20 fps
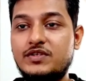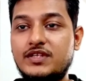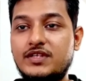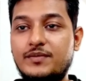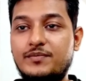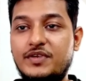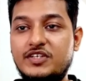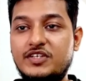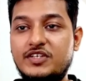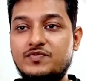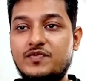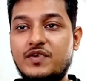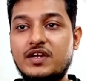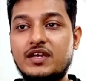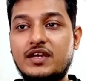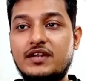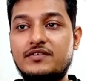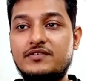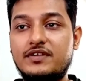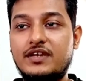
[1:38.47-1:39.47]
the benchmark
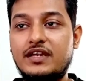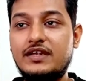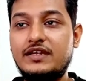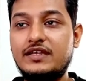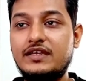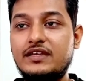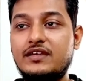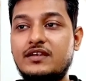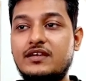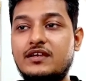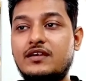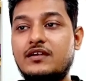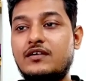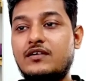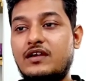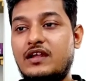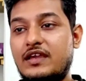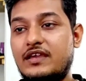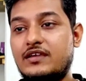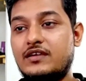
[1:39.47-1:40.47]
and reality,
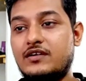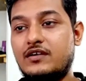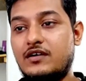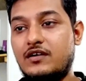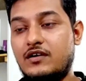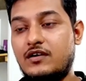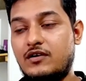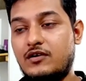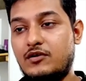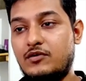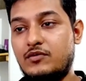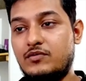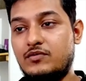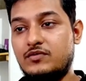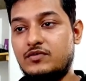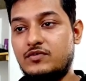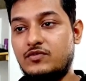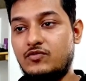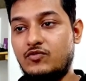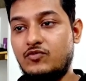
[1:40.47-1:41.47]
like
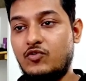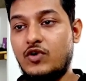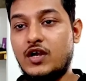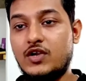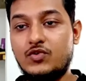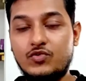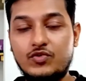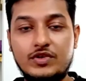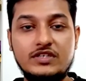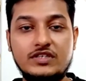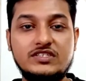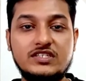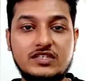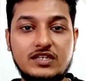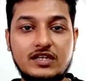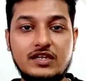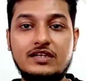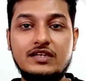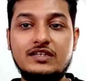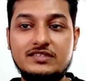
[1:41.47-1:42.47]
what we
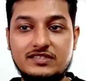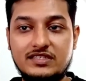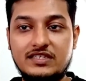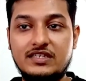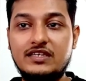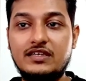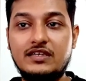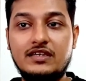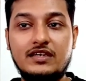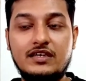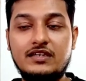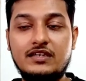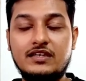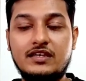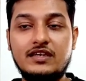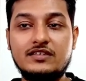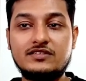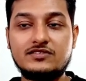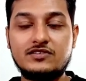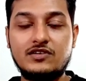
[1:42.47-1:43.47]
generally see in
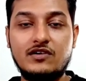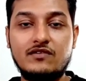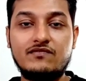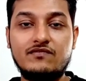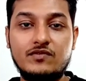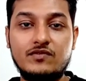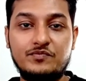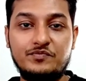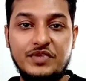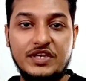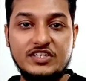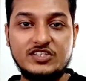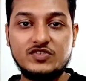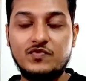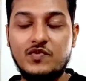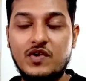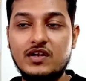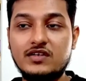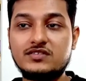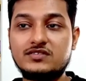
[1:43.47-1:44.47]
case of
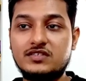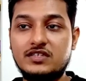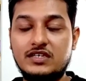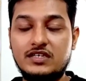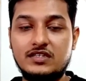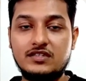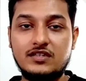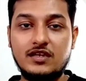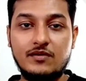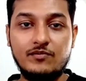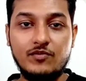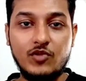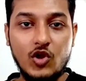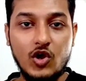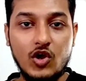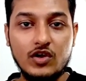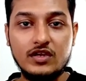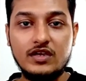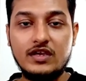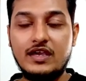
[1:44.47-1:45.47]
benchmarks in the
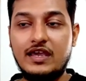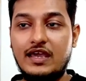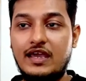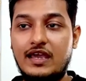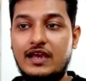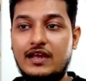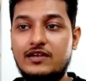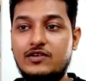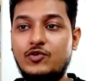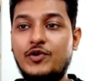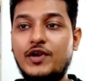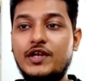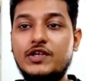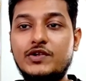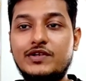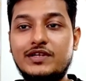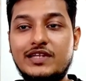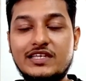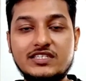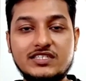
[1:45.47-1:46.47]
blog, and when you
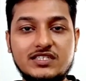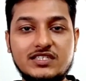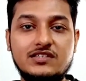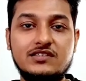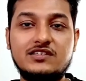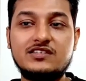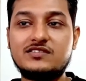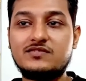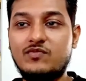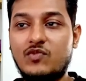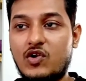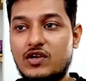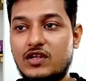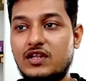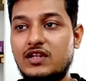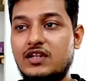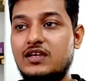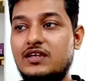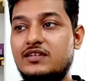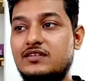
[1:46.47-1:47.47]
test this
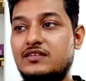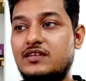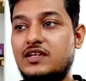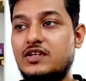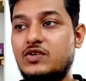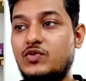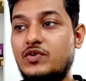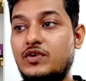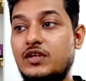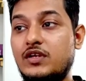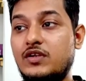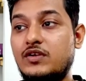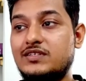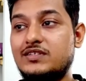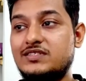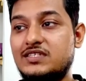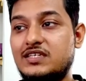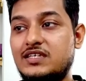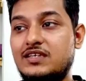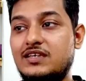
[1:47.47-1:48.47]
model, then we will
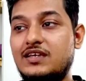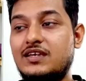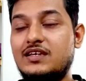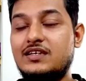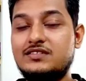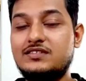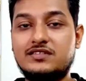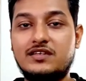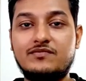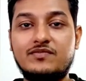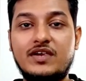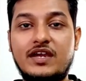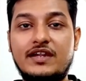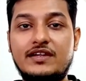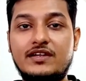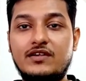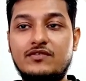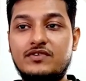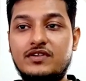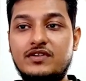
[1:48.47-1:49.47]
see some kind
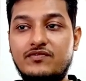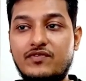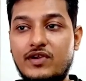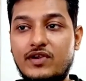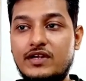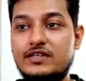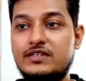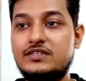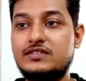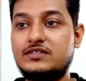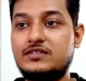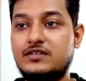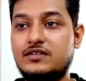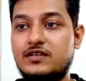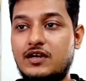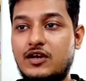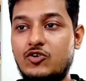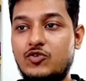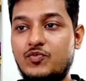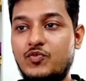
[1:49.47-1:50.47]
of different
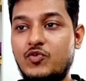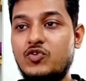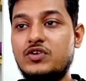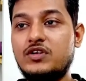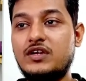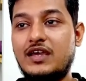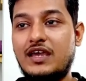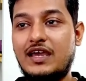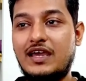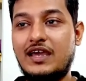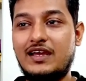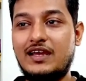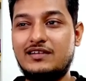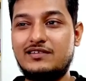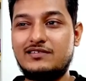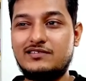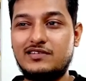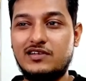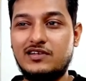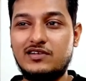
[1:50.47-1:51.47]
output
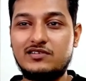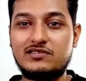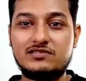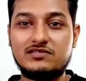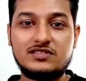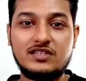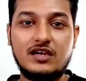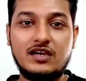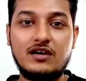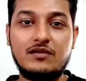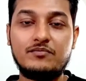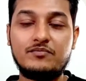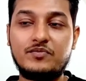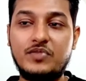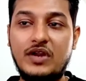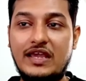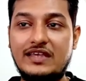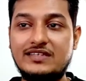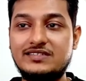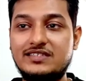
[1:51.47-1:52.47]
and some
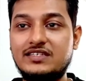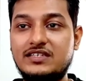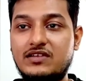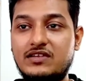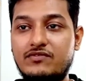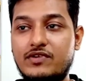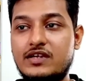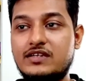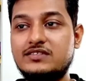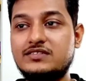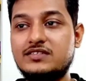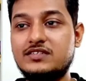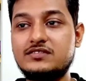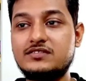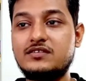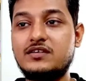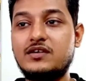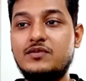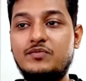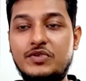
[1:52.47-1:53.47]
pricing
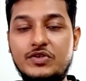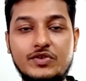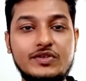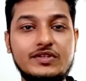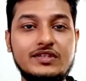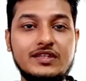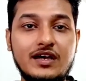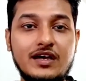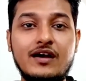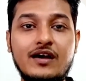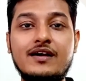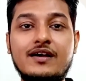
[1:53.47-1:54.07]
differences between the